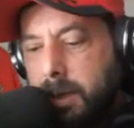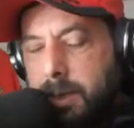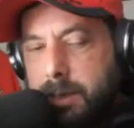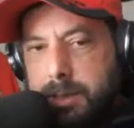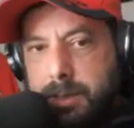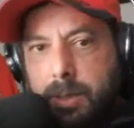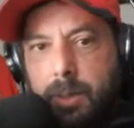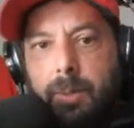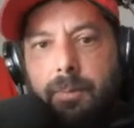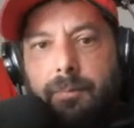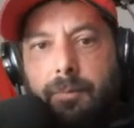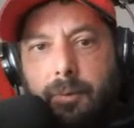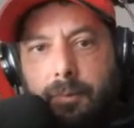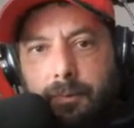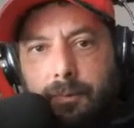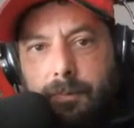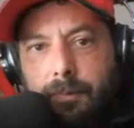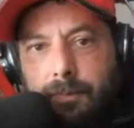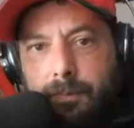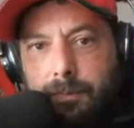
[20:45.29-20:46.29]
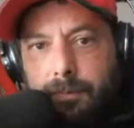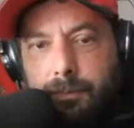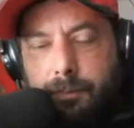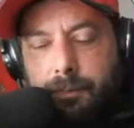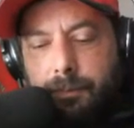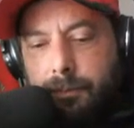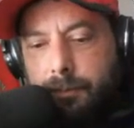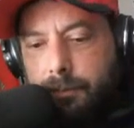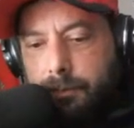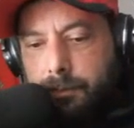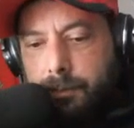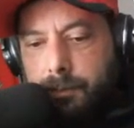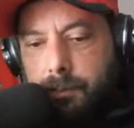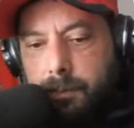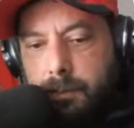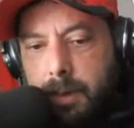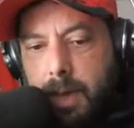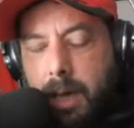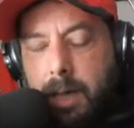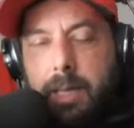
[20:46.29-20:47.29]
We, we so for, for
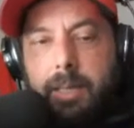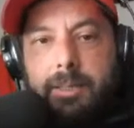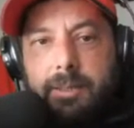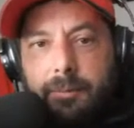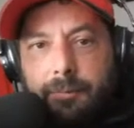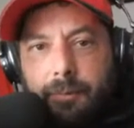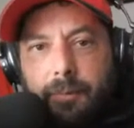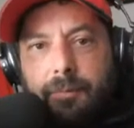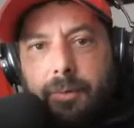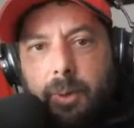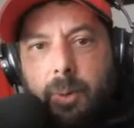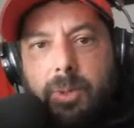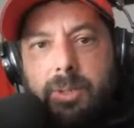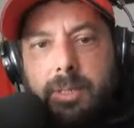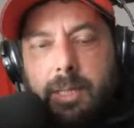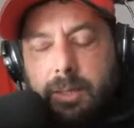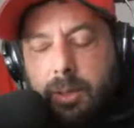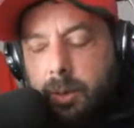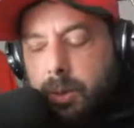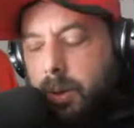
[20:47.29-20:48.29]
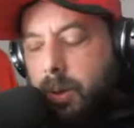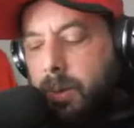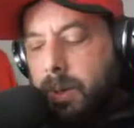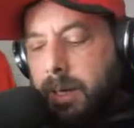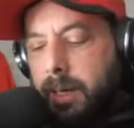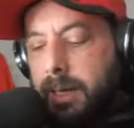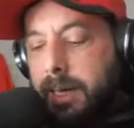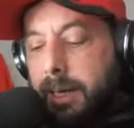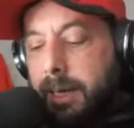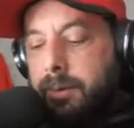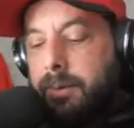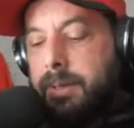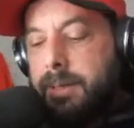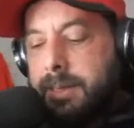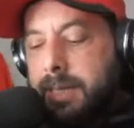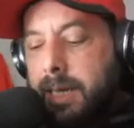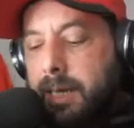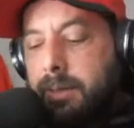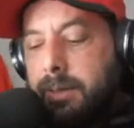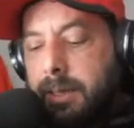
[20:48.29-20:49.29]
yeah so for viewers that don't know what a letter of
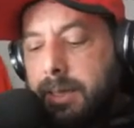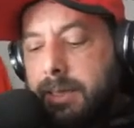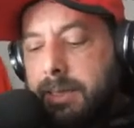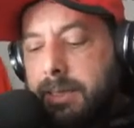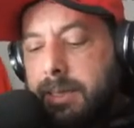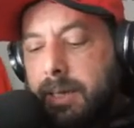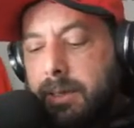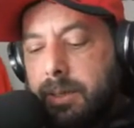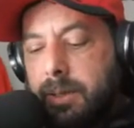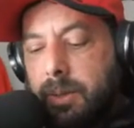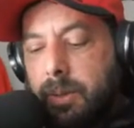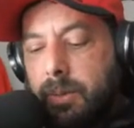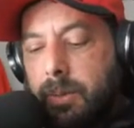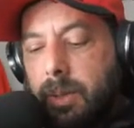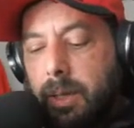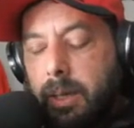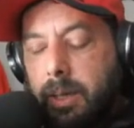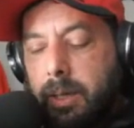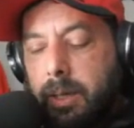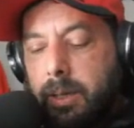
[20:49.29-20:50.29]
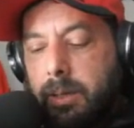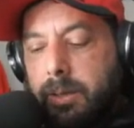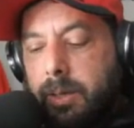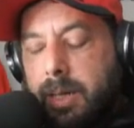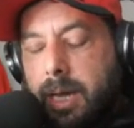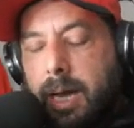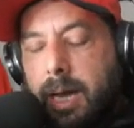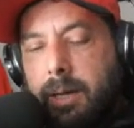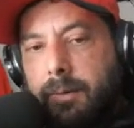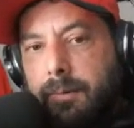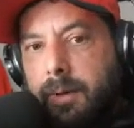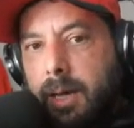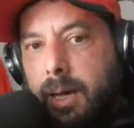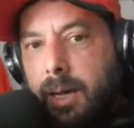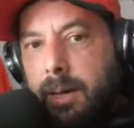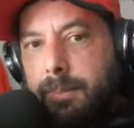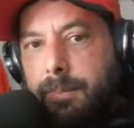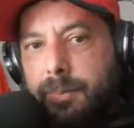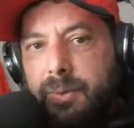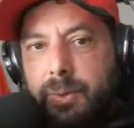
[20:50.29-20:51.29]
intent is that you you kind of
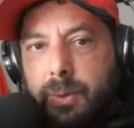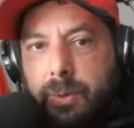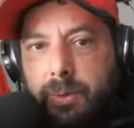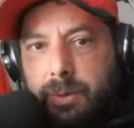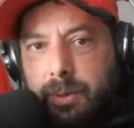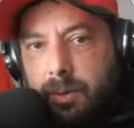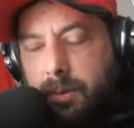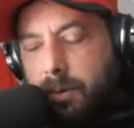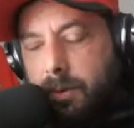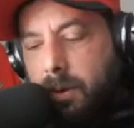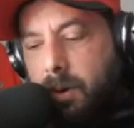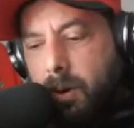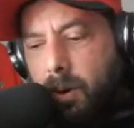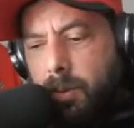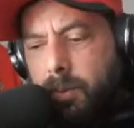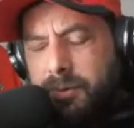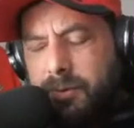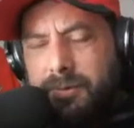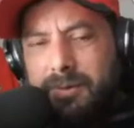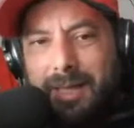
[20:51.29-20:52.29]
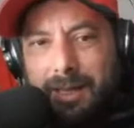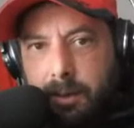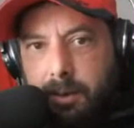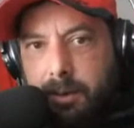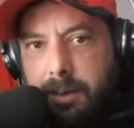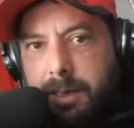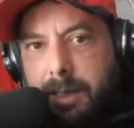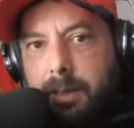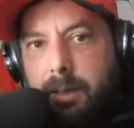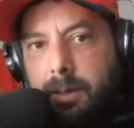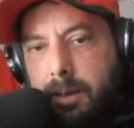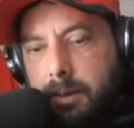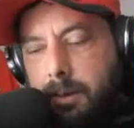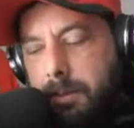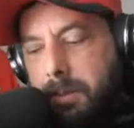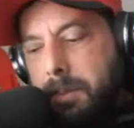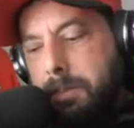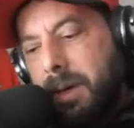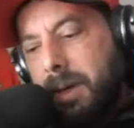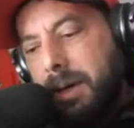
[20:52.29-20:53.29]
come to an almost not a legal
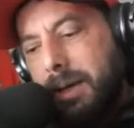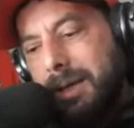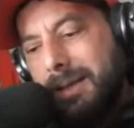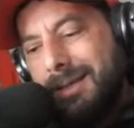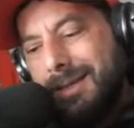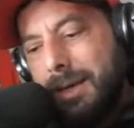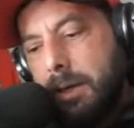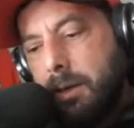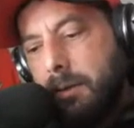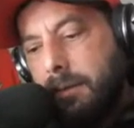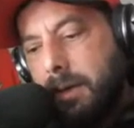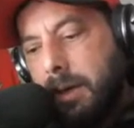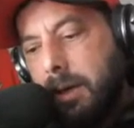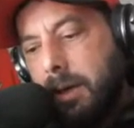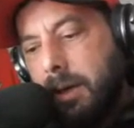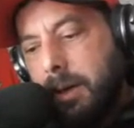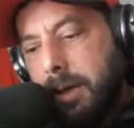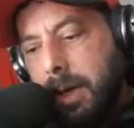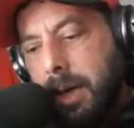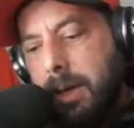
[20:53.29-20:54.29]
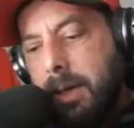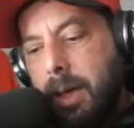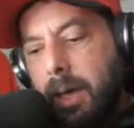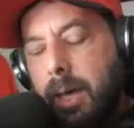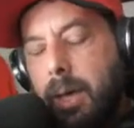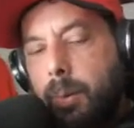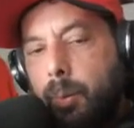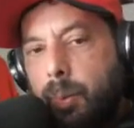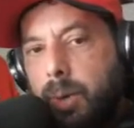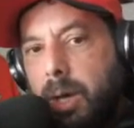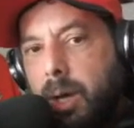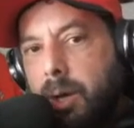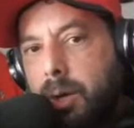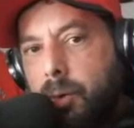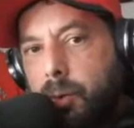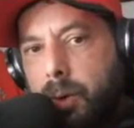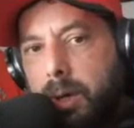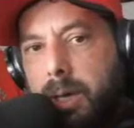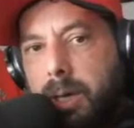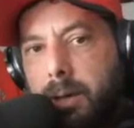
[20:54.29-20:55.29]
agreement, but it's kind of like, okay, we
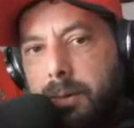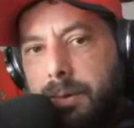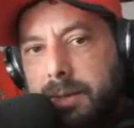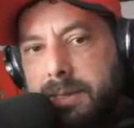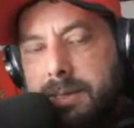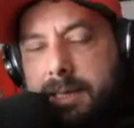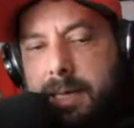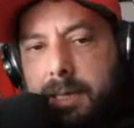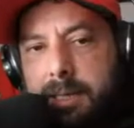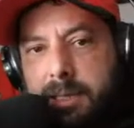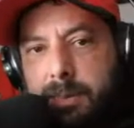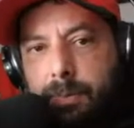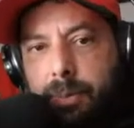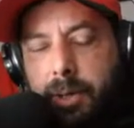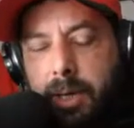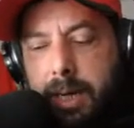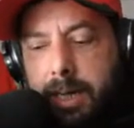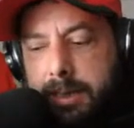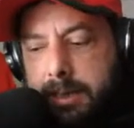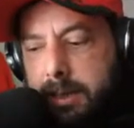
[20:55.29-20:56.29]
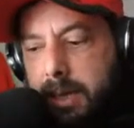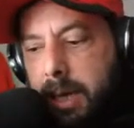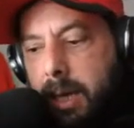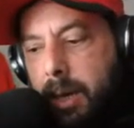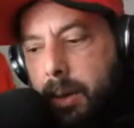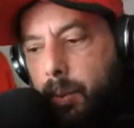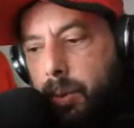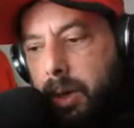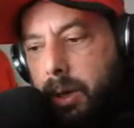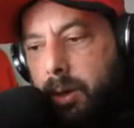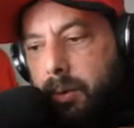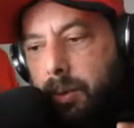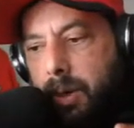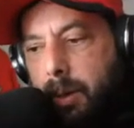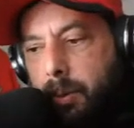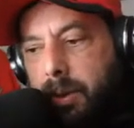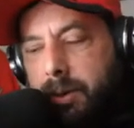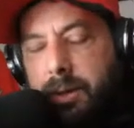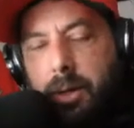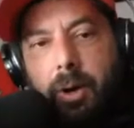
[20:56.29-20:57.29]
agree on the sales price, we
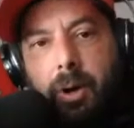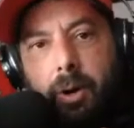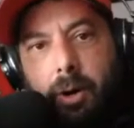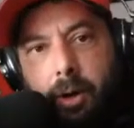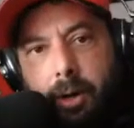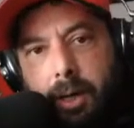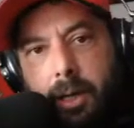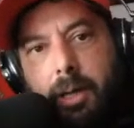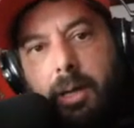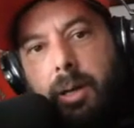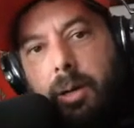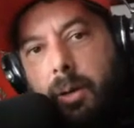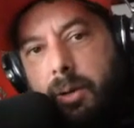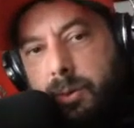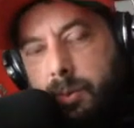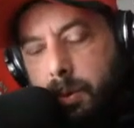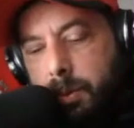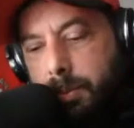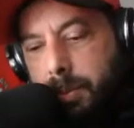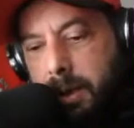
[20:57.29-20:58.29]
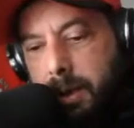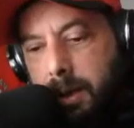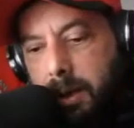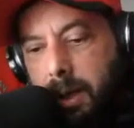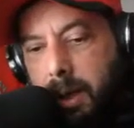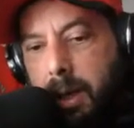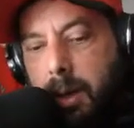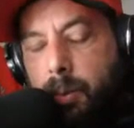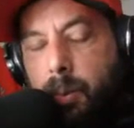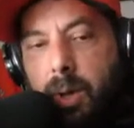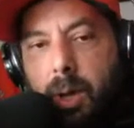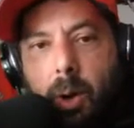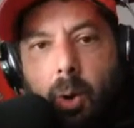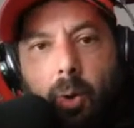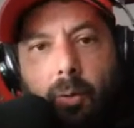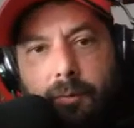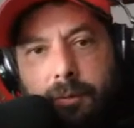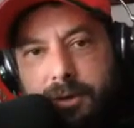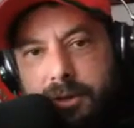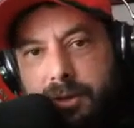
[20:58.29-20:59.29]
agree what the earnout clause will be. We
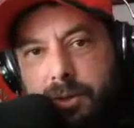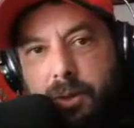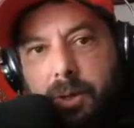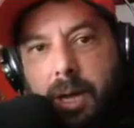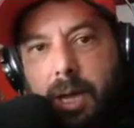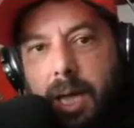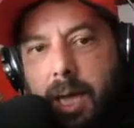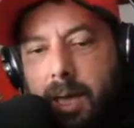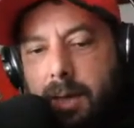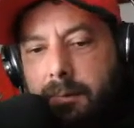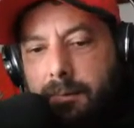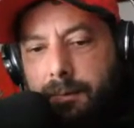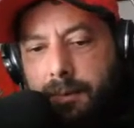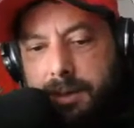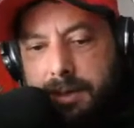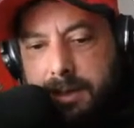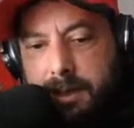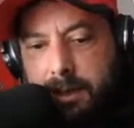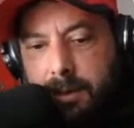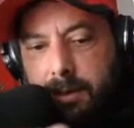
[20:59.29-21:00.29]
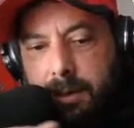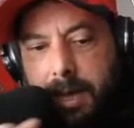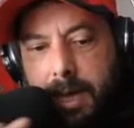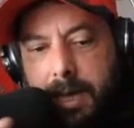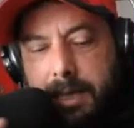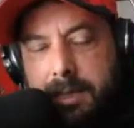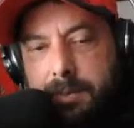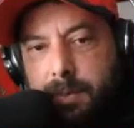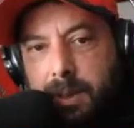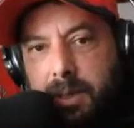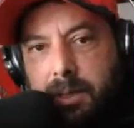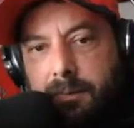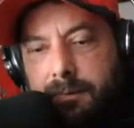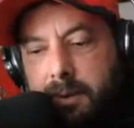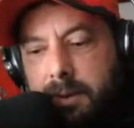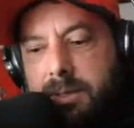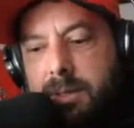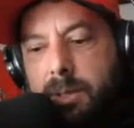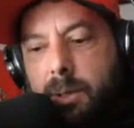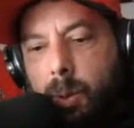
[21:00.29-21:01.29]
oversaw every single aspect
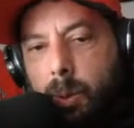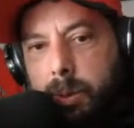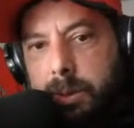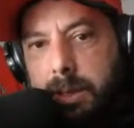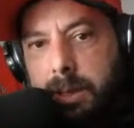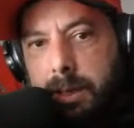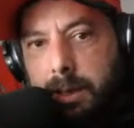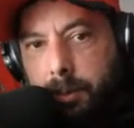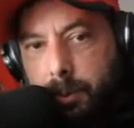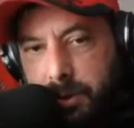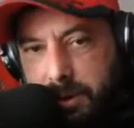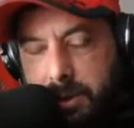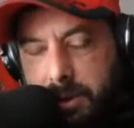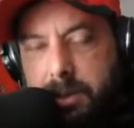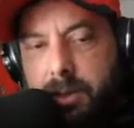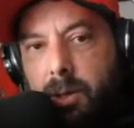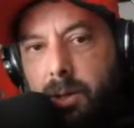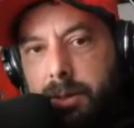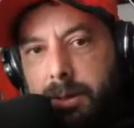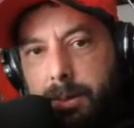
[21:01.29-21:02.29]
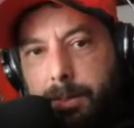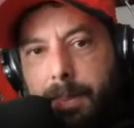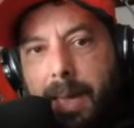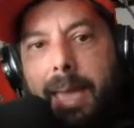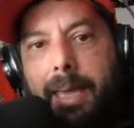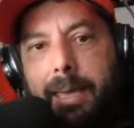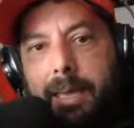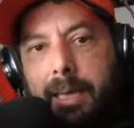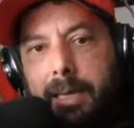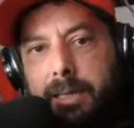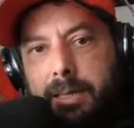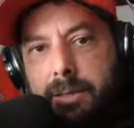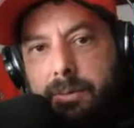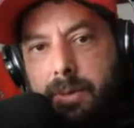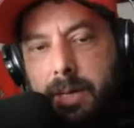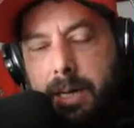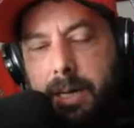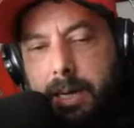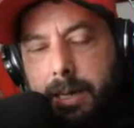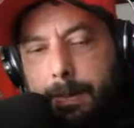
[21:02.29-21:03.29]
of this whole deal, which is called the package,
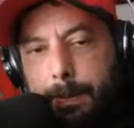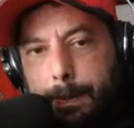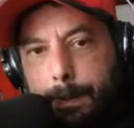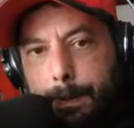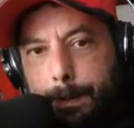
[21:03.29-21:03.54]
right?